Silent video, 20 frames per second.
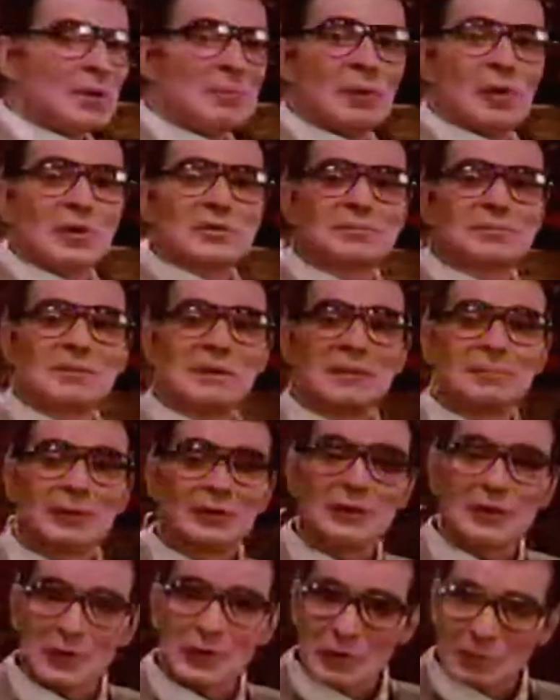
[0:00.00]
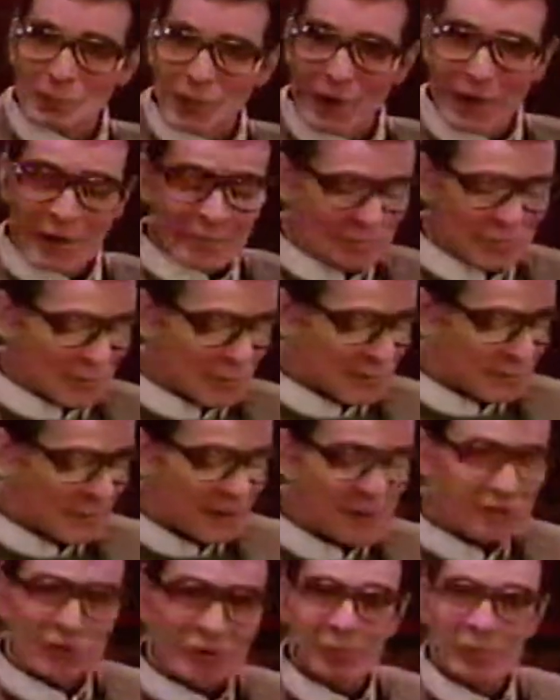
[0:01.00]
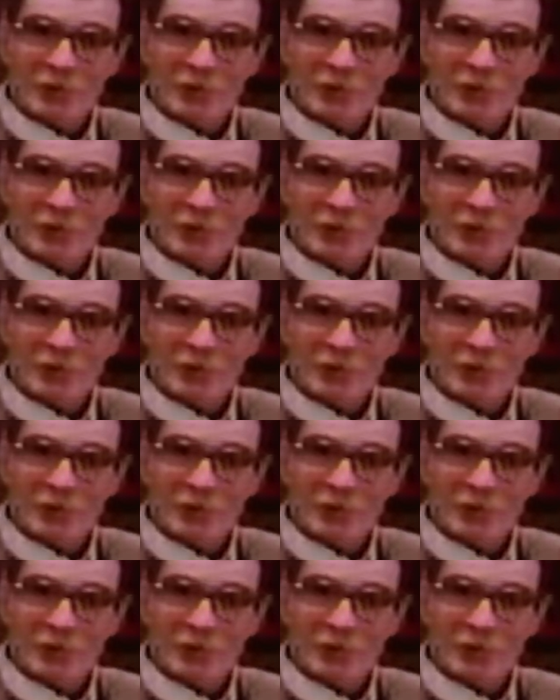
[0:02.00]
Most people use Pam Pure Vegetable